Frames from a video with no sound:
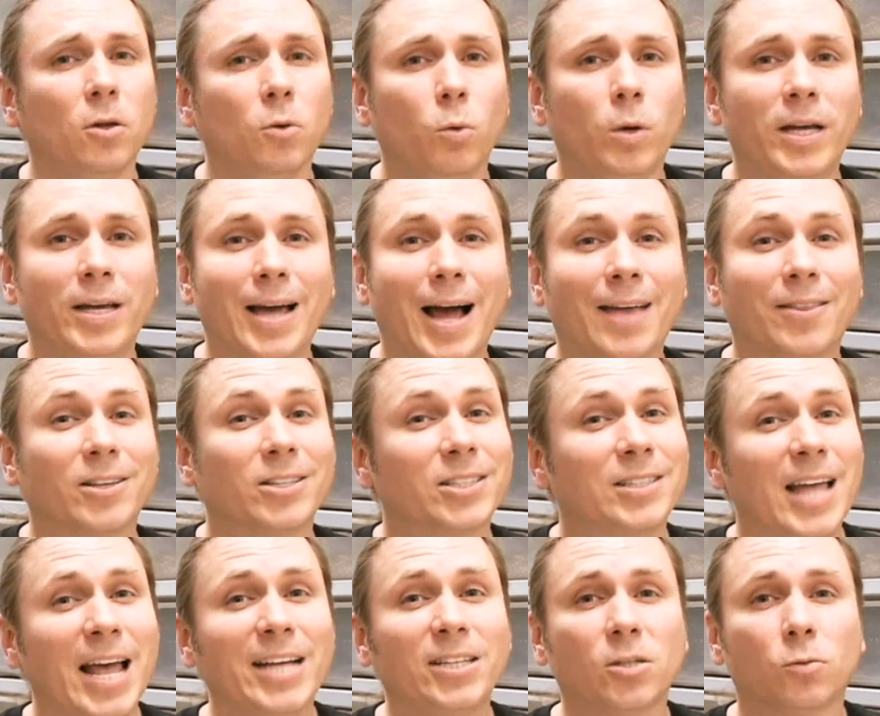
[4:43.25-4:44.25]
of the Week, on the
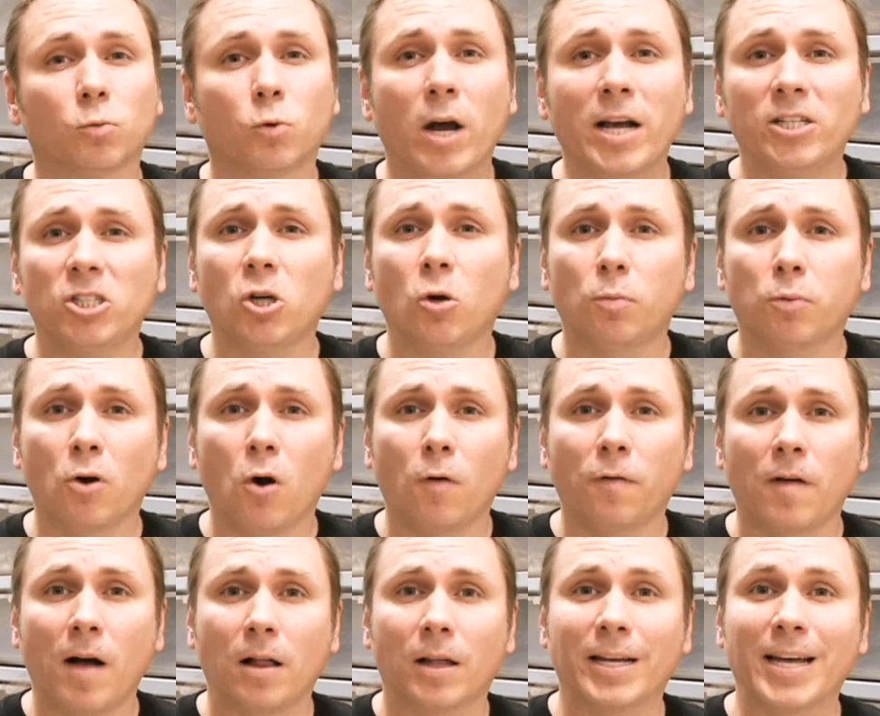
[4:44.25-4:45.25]
Snakes and Ratio
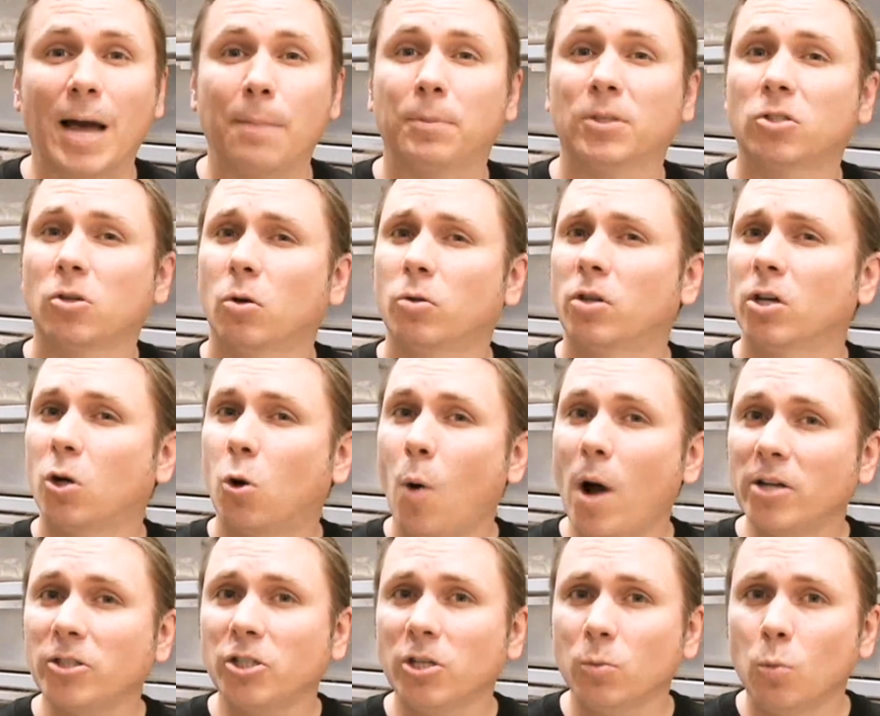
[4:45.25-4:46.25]
Profiling episode, the
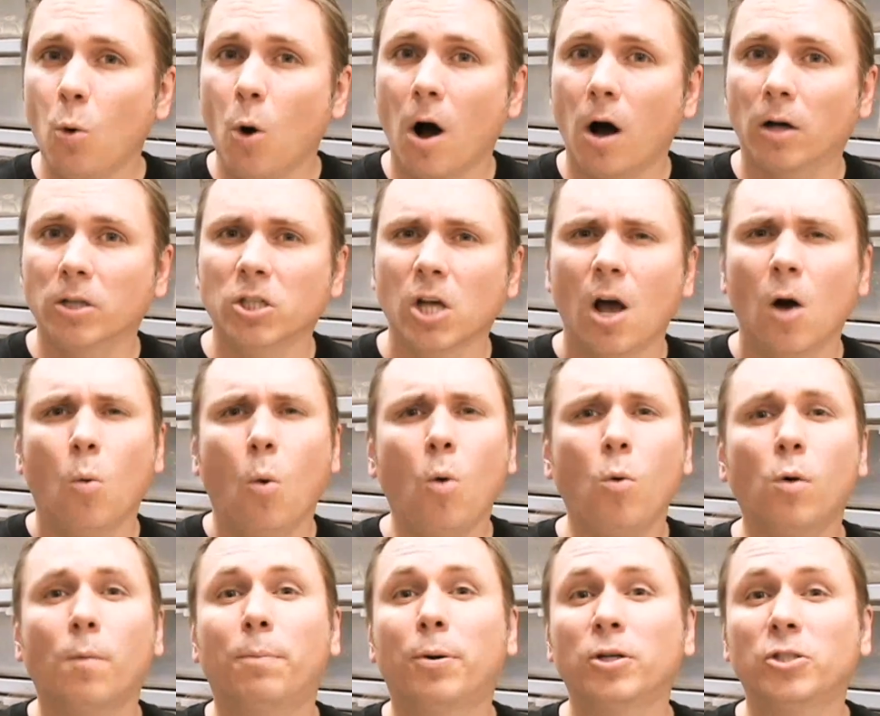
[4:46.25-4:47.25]
question was, what
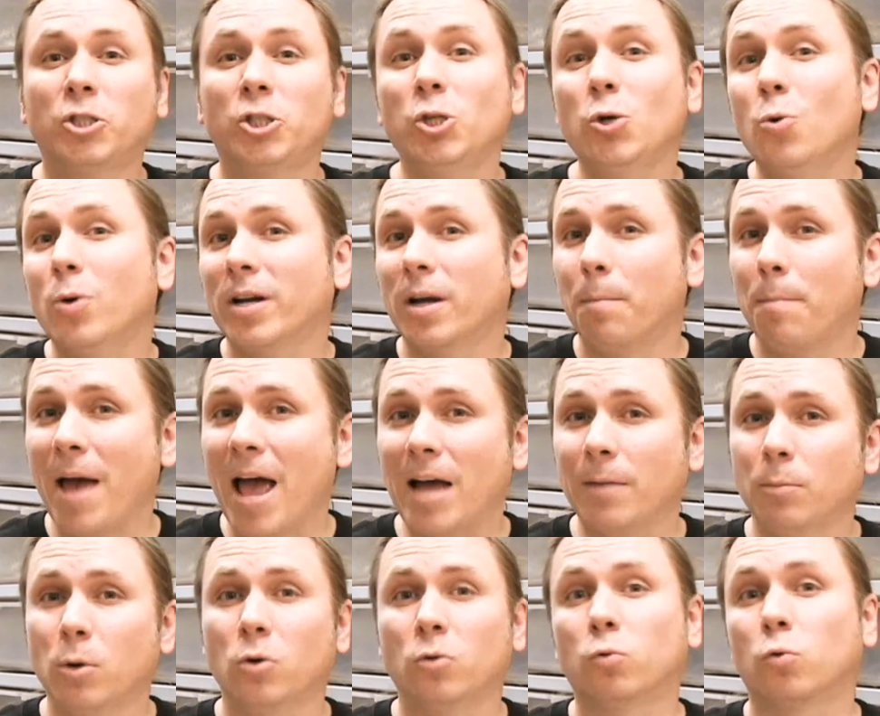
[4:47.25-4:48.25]
will put you in a
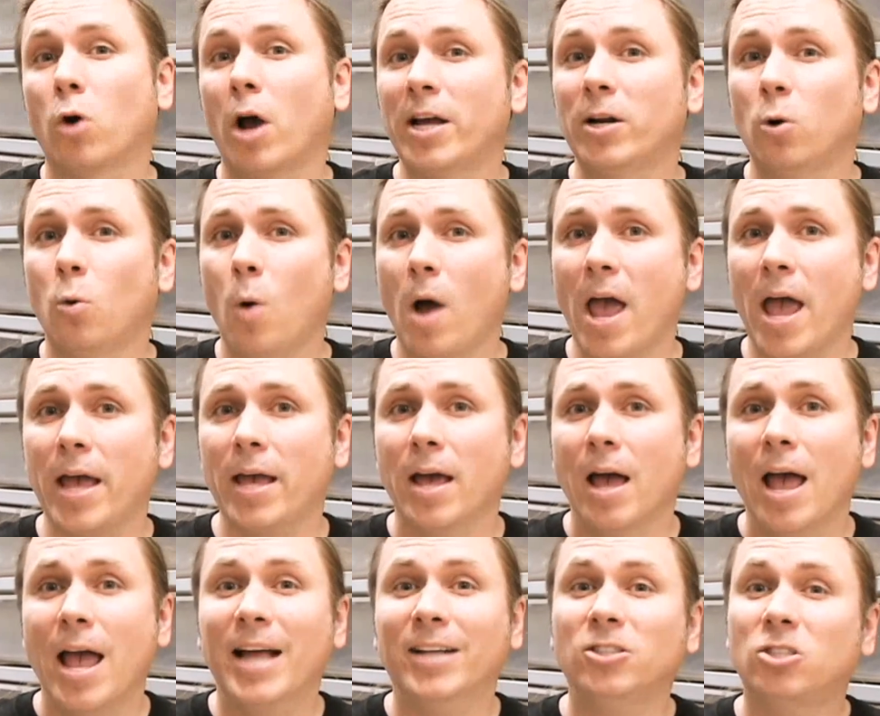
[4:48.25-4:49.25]
bad mood right away?
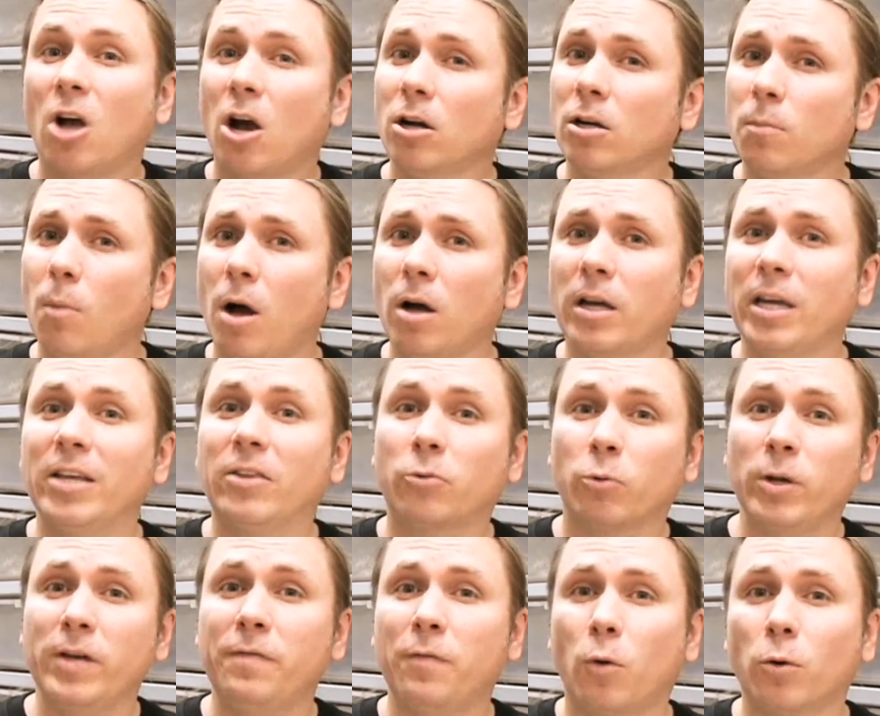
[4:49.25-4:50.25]
And Dark Monkey
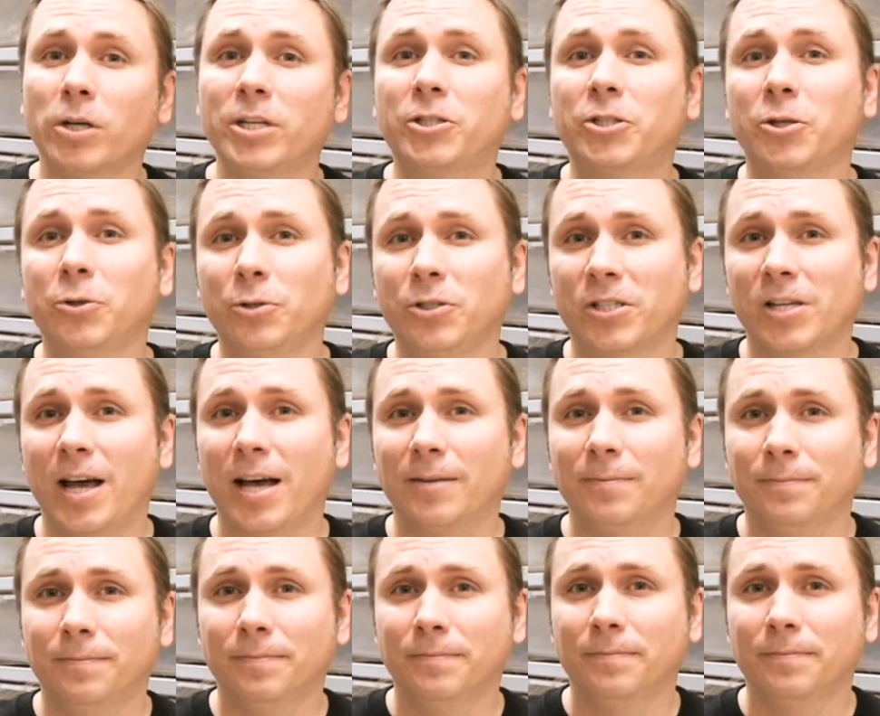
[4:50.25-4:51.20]
342 said,